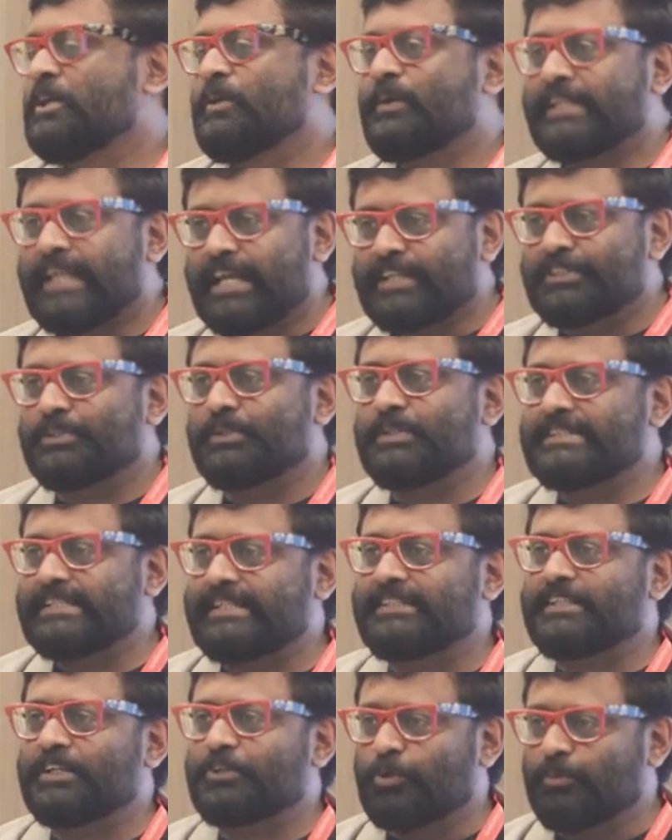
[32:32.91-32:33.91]
You can actually
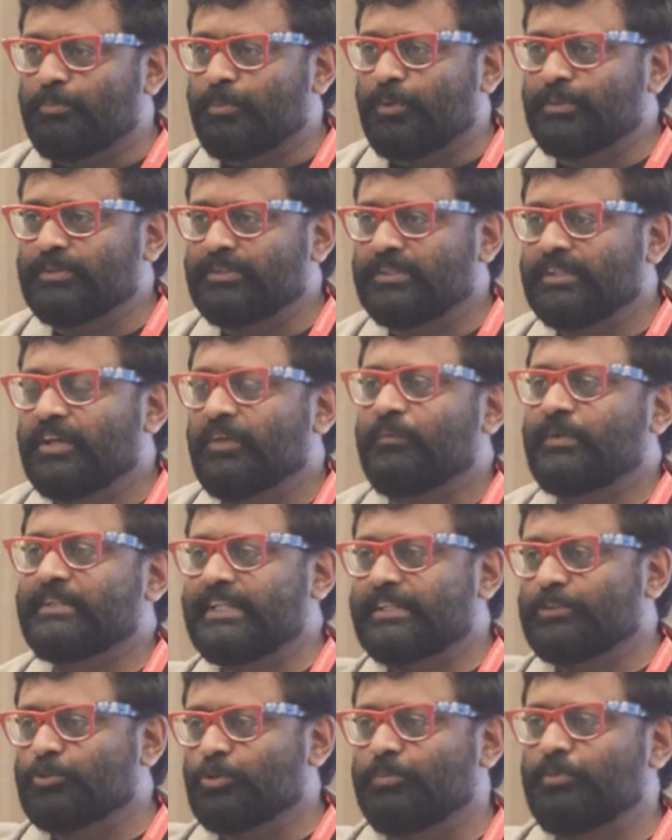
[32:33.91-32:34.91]
send a coupon.
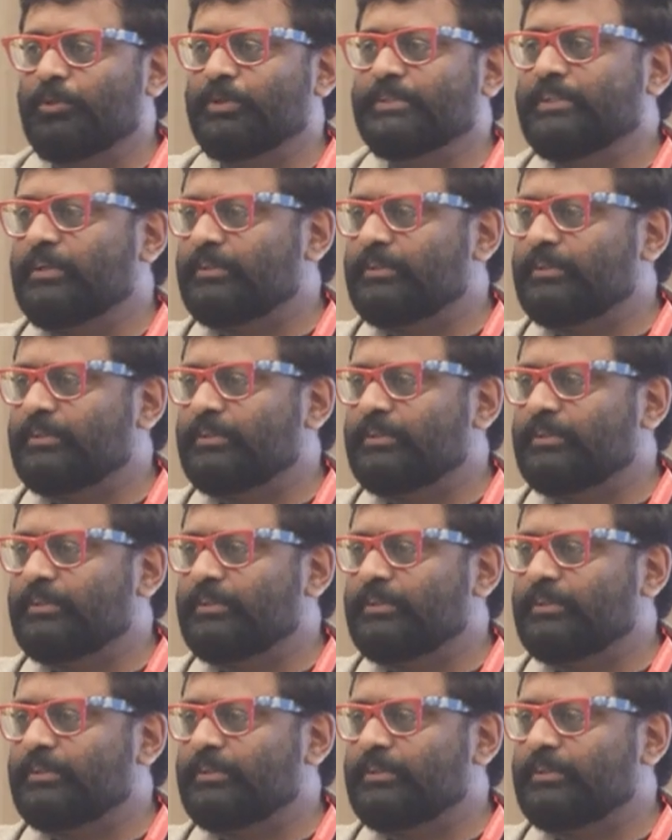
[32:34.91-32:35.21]
With that coupon,